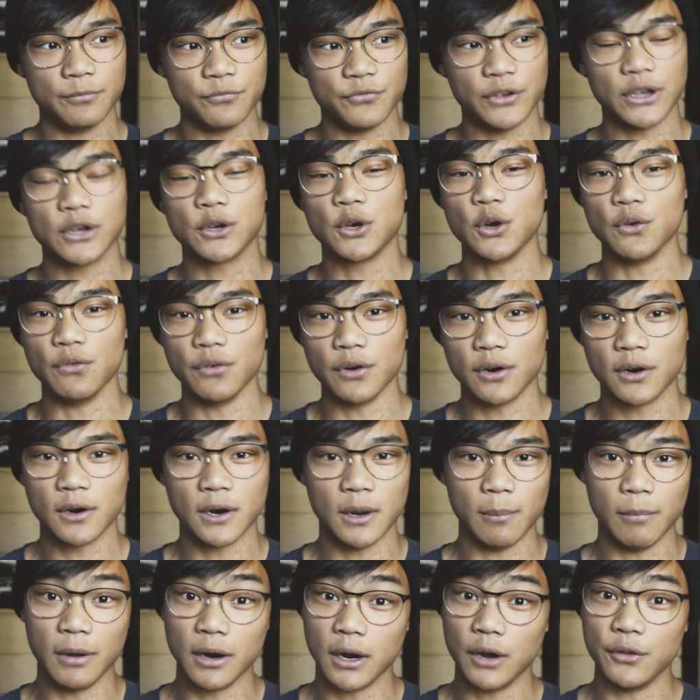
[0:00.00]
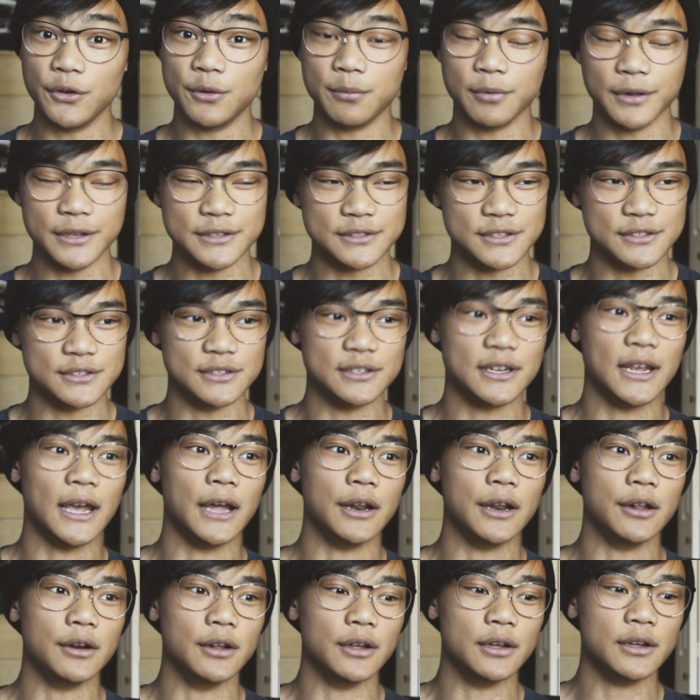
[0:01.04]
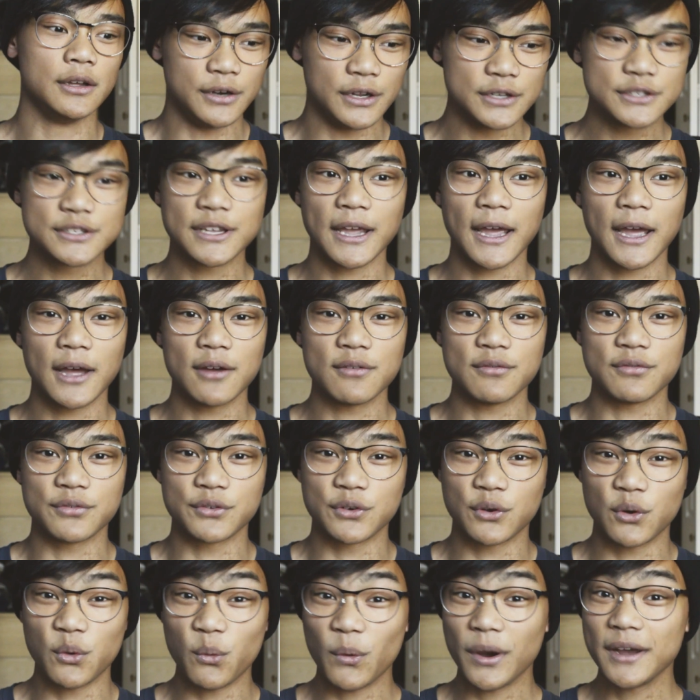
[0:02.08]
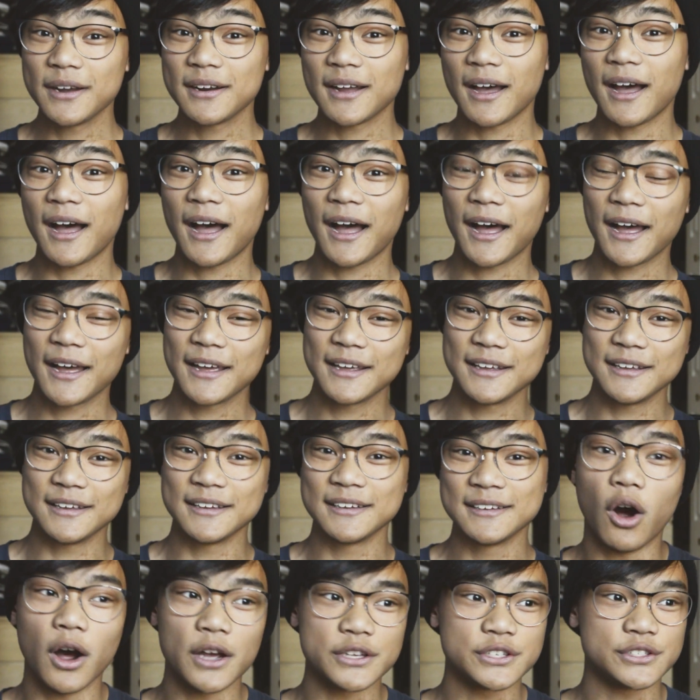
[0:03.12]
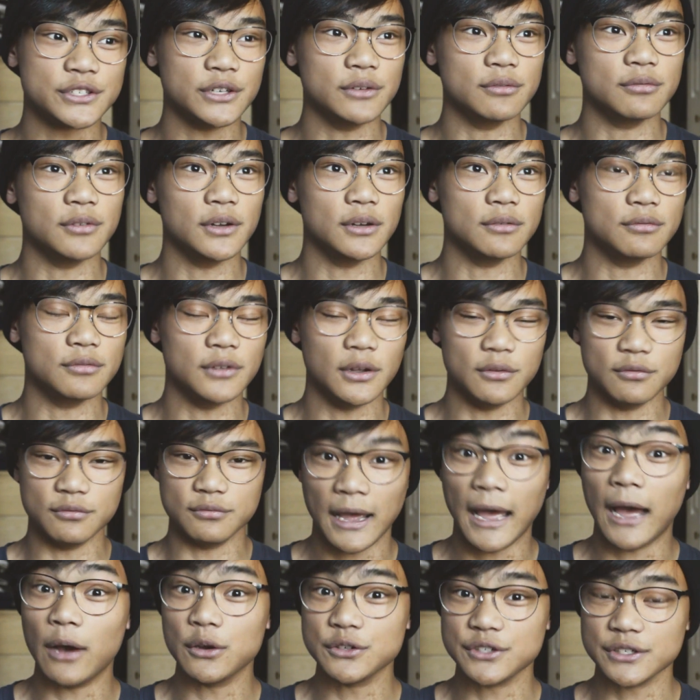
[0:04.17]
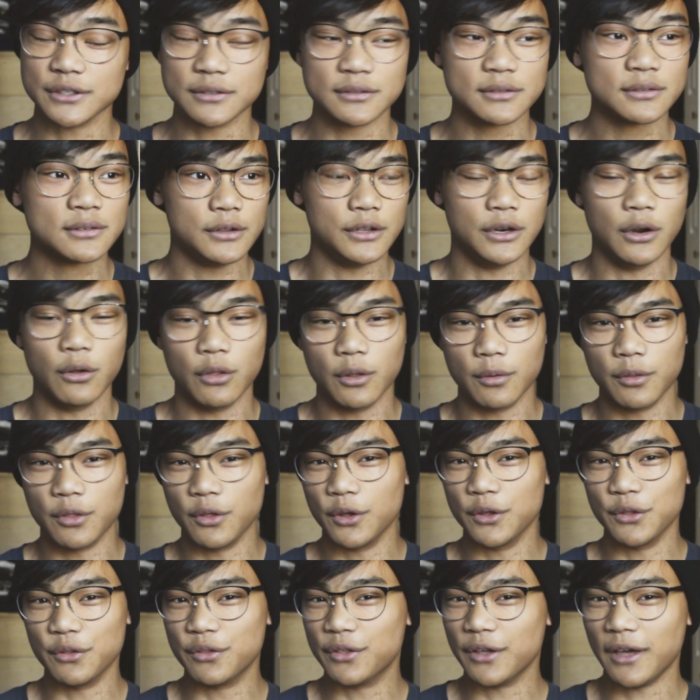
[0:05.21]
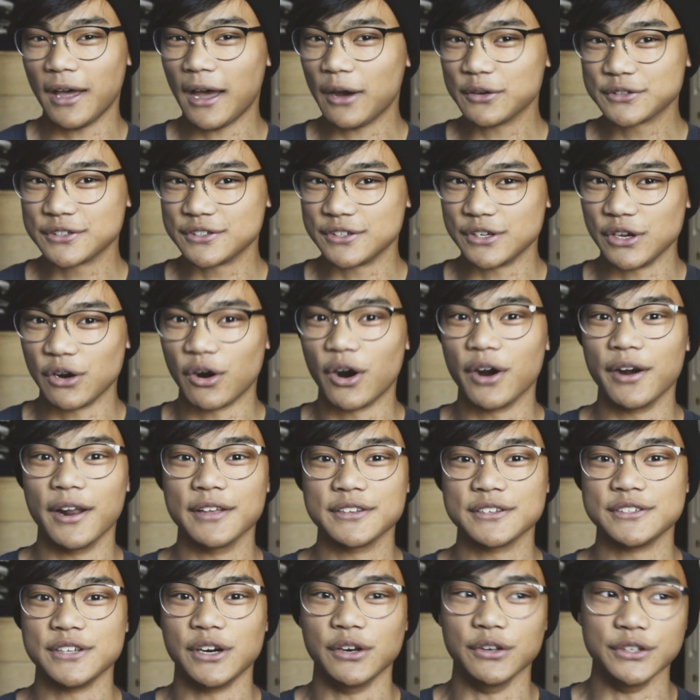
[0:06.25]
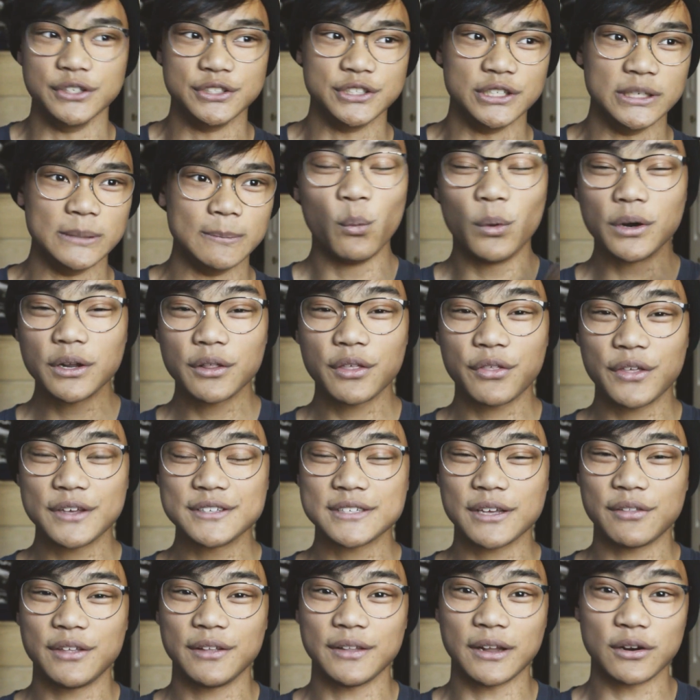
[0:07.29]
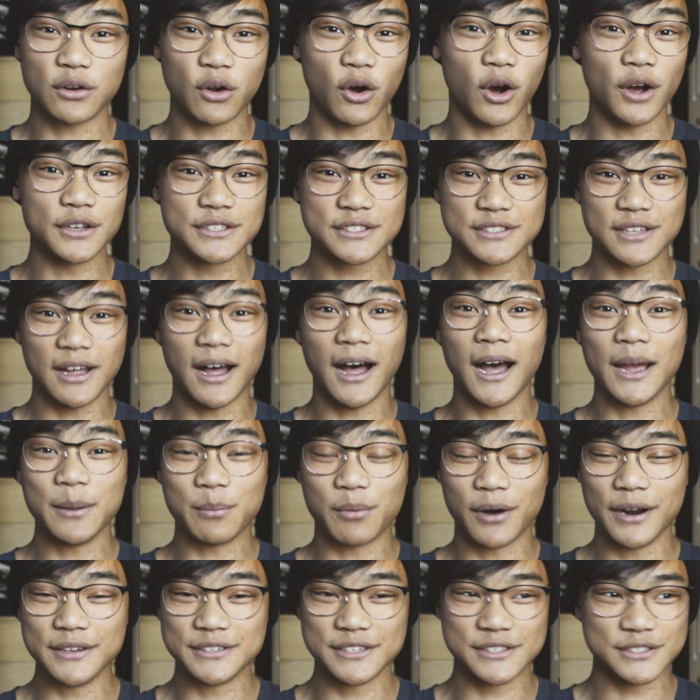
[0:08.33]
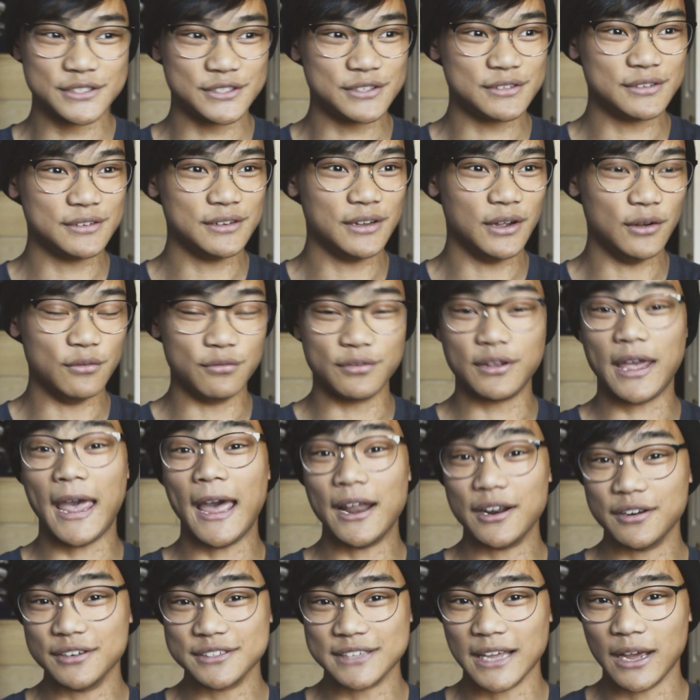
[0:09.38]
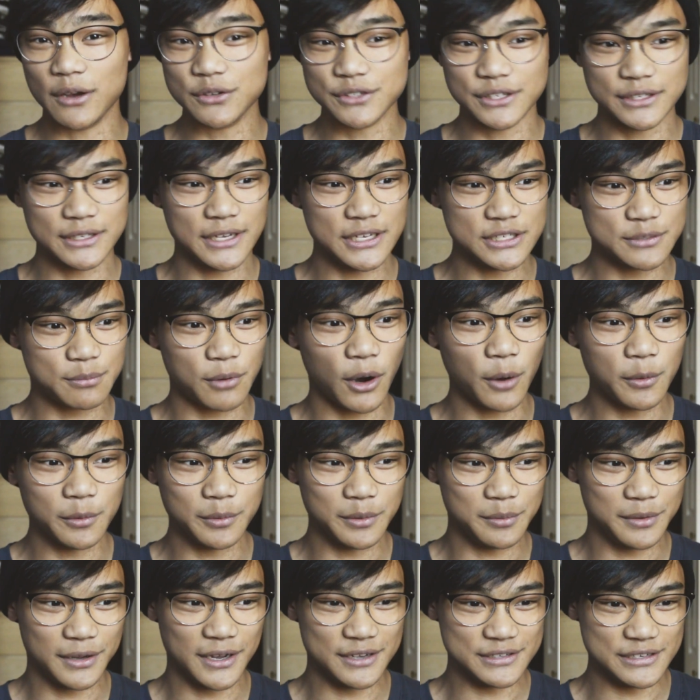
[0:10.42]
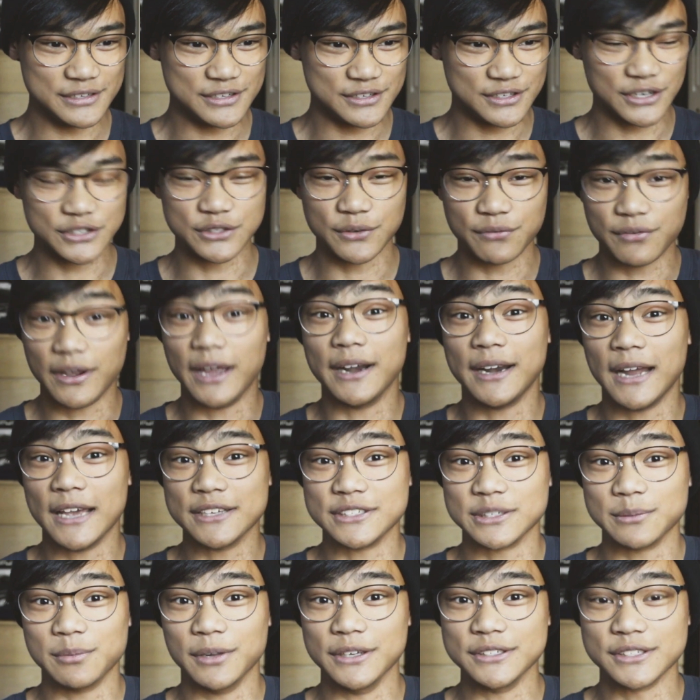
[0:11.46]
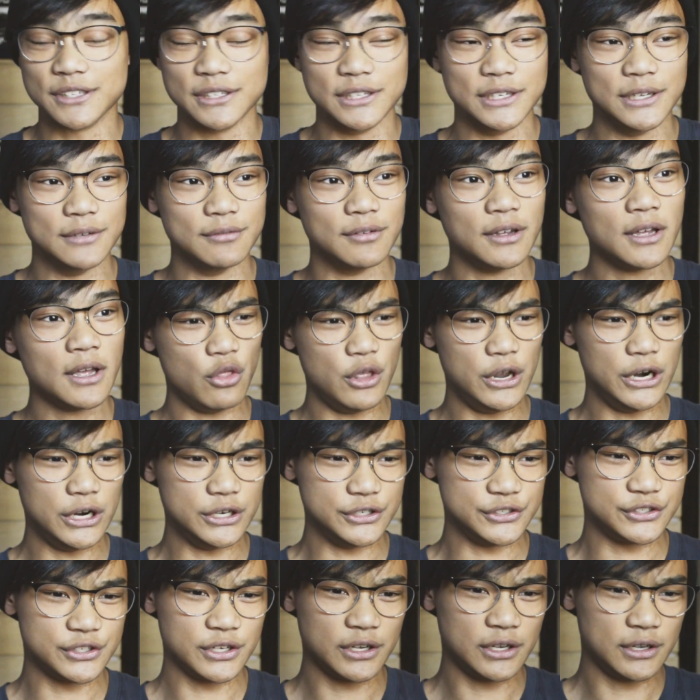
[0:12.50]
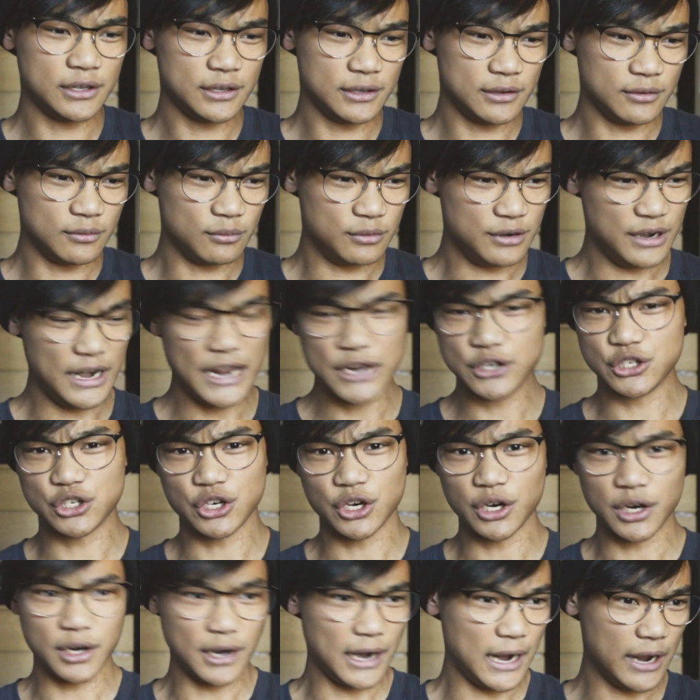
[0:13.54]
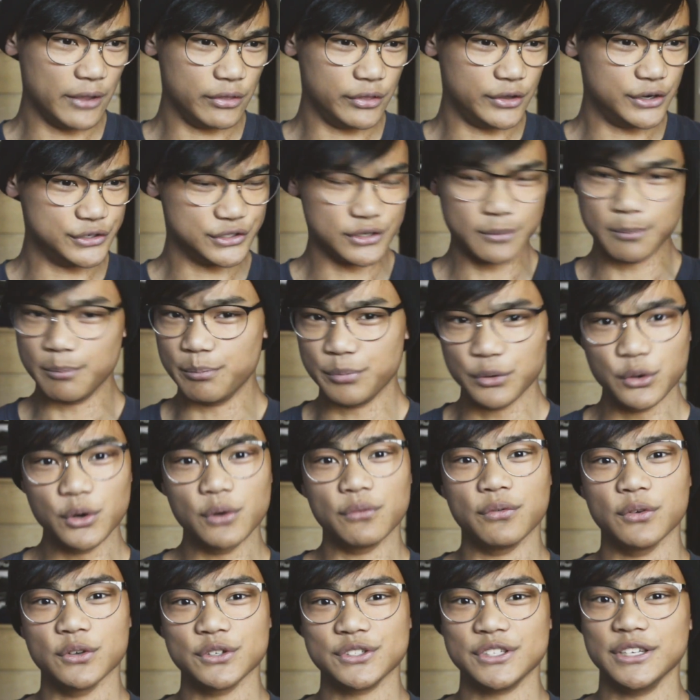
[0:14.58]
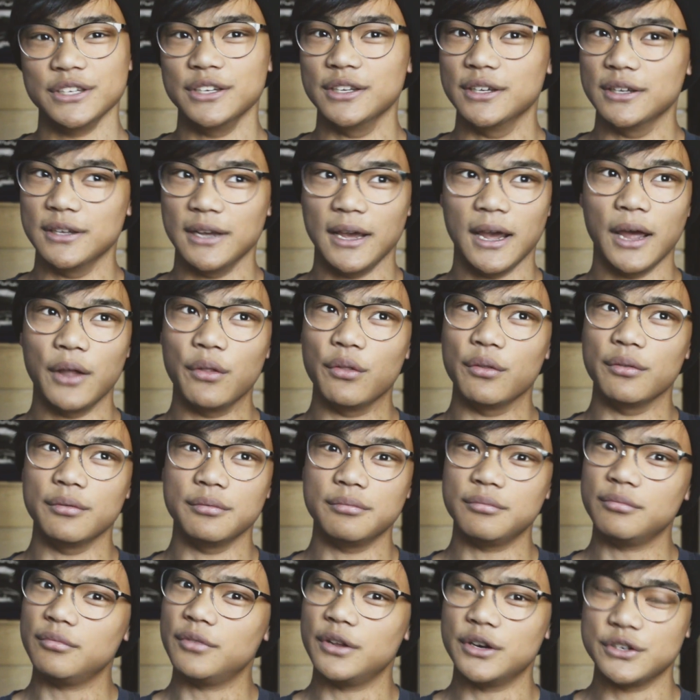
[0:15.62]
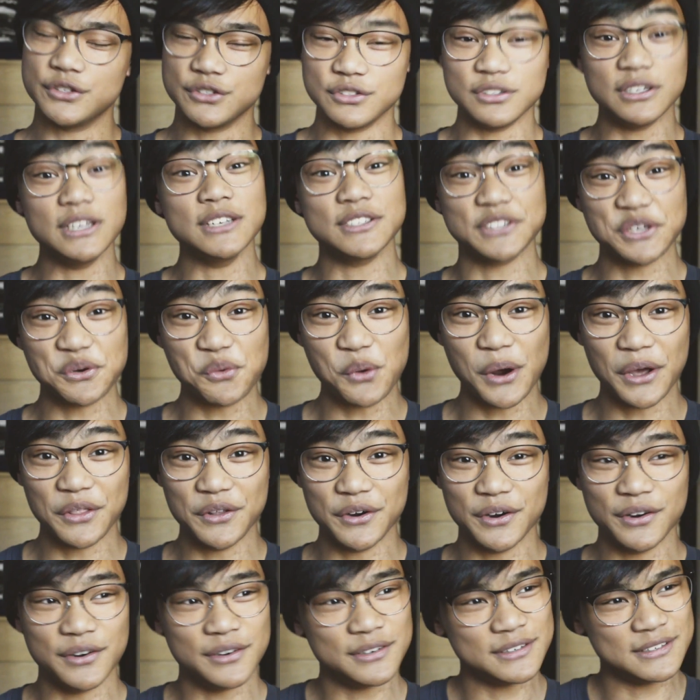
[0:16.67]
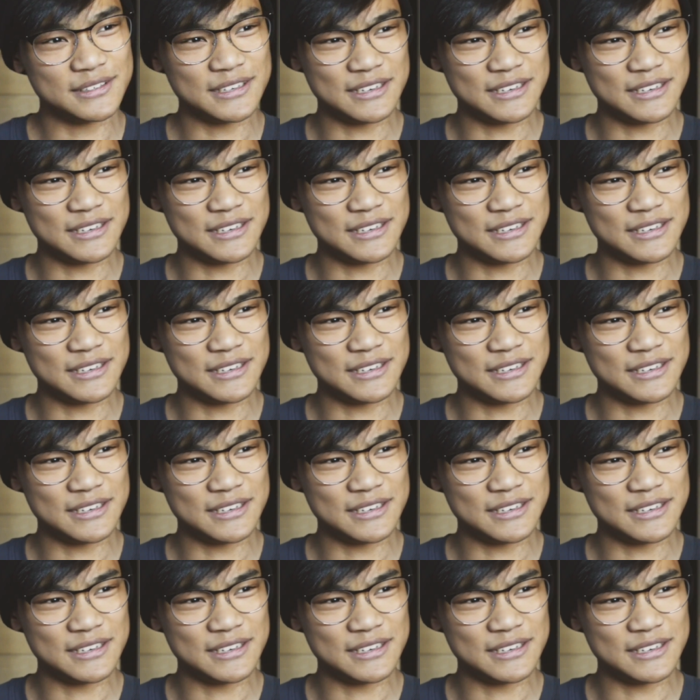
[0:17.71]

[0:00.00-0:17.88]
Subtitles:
Vancouver, among other places in Canada, does have quite a high cost of housing. You know, the houses here aren't necessarily cheap. One of the things I think that causes the high prices of Canada's housing is probably because it's such a fantastic place to live. There's nature, and there's a beautiful city, and there's decent weather.